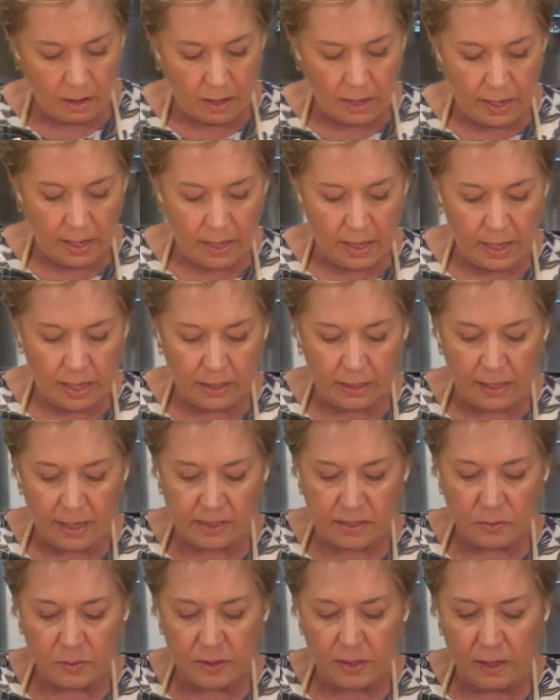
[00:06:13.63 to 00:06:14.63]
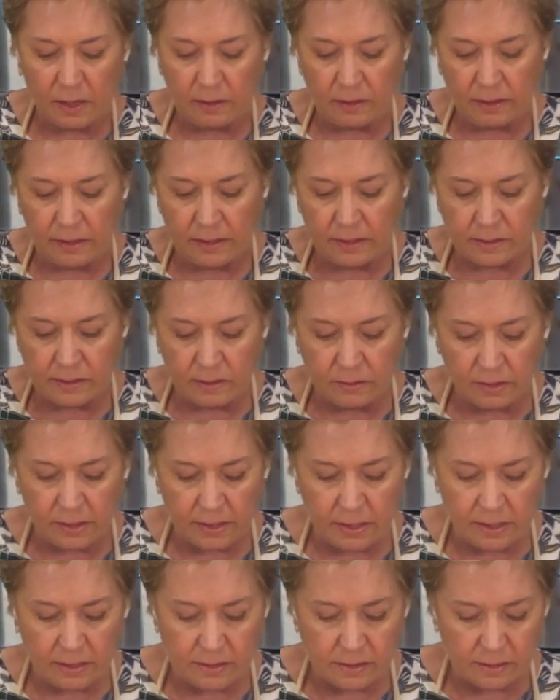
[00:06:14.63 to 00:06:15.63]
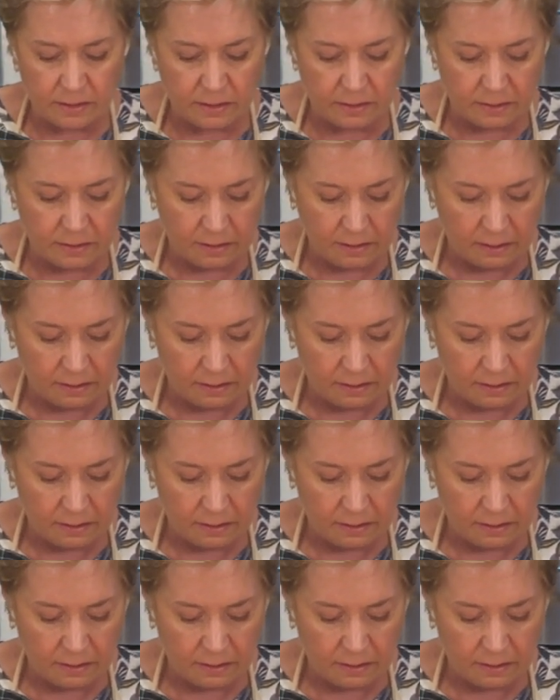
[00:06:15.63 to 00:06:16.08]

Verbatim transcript: And last but not least, look at this.